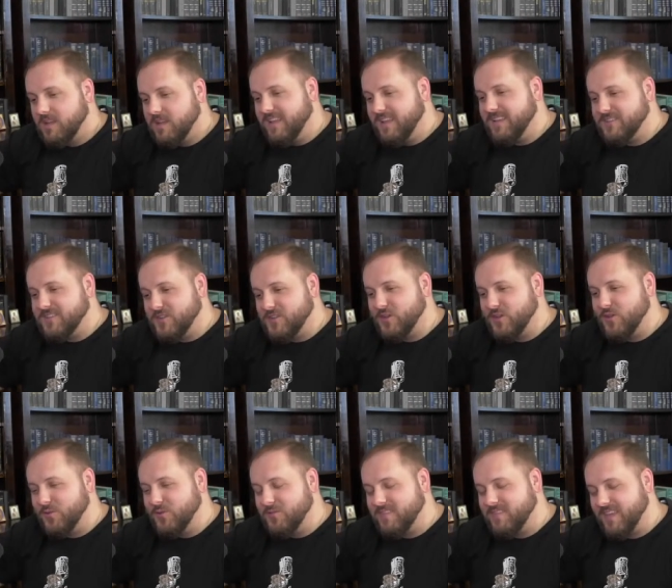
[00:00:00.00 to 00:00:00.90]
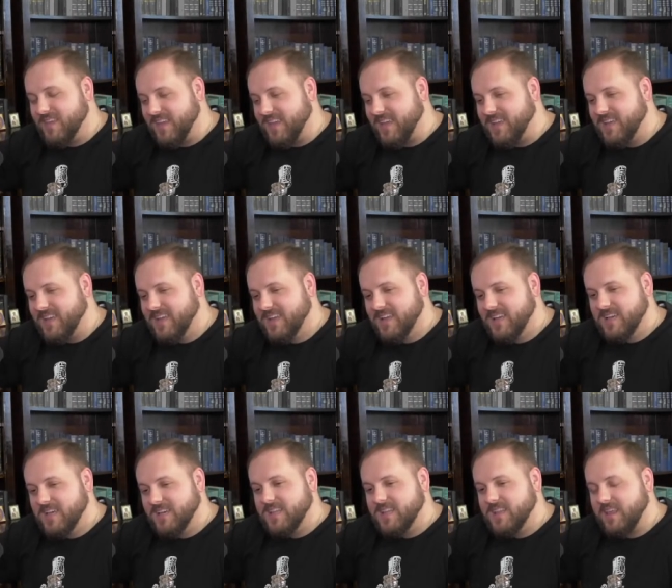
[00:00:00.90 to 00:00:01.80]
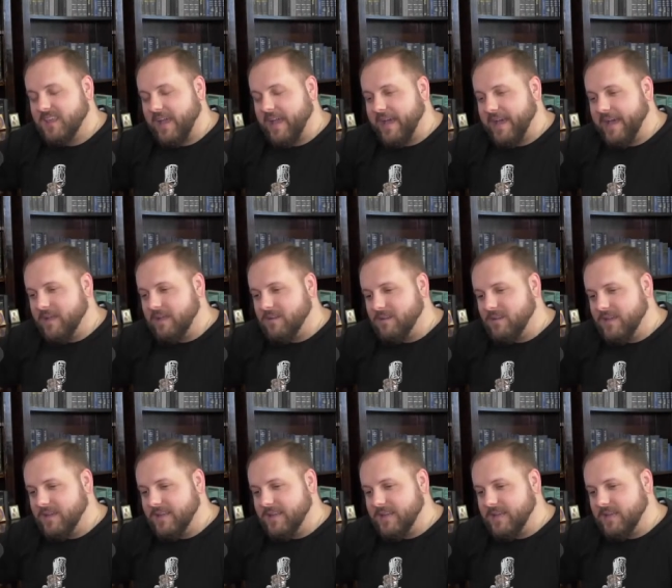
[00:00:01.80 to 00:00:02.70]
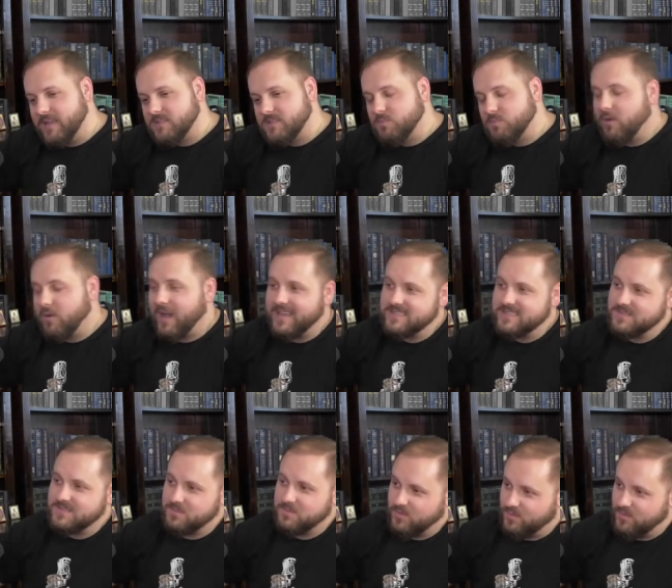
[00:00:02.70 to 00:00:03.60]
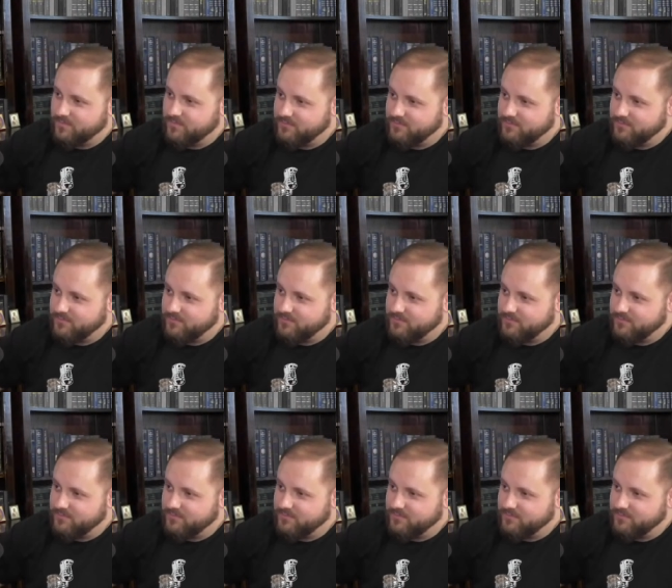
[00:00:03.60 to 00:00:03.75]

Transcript: Do you think that it is possible